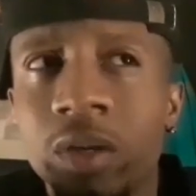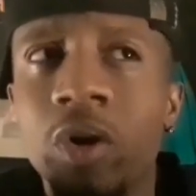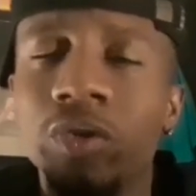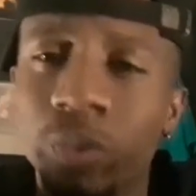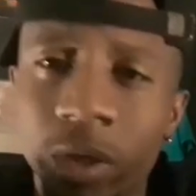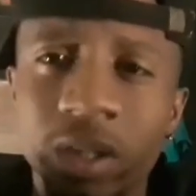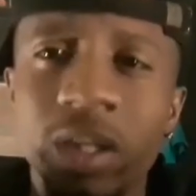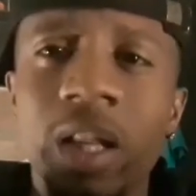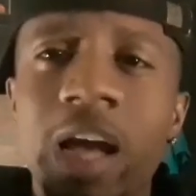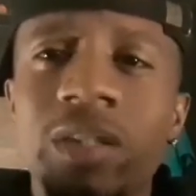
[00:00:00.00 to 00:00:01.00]
Colts winning
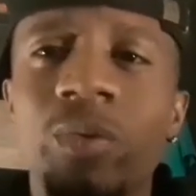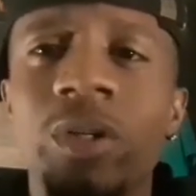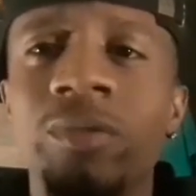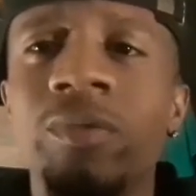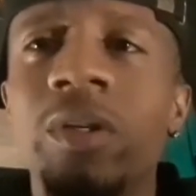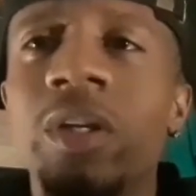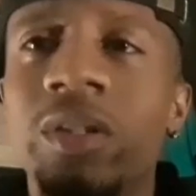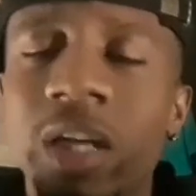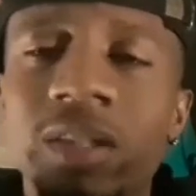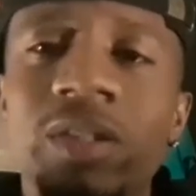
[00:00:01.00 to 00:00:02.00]
the last one,
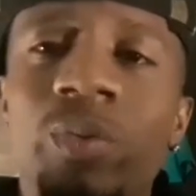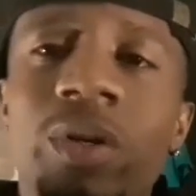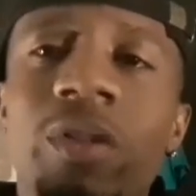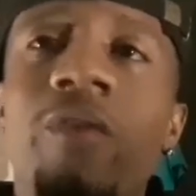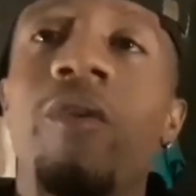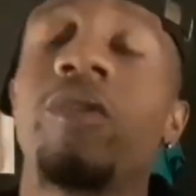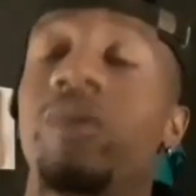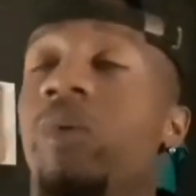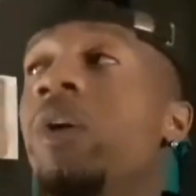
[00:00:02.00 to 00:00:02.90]
Texans winning the first